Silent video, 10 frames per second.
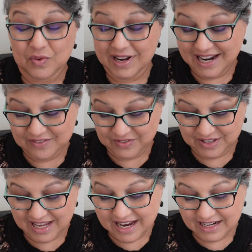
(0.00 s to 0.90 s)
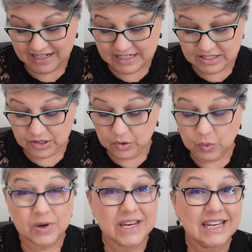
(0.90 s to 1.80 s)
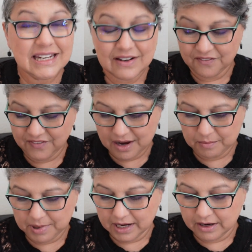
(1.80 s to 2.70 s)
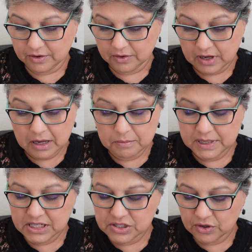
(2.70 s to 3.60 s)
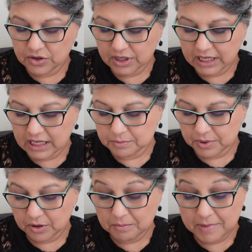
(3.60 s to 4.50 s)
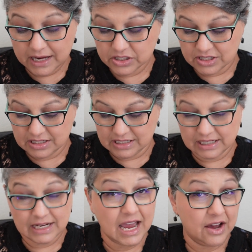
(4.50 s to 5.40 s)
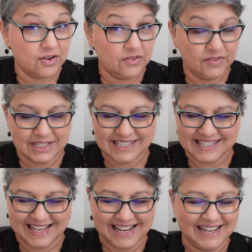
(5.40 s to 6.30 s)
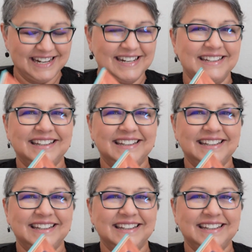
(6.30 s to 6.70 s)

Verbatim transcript: right after that is Queen Vampire. Be sure to keep her majesty out of the sun.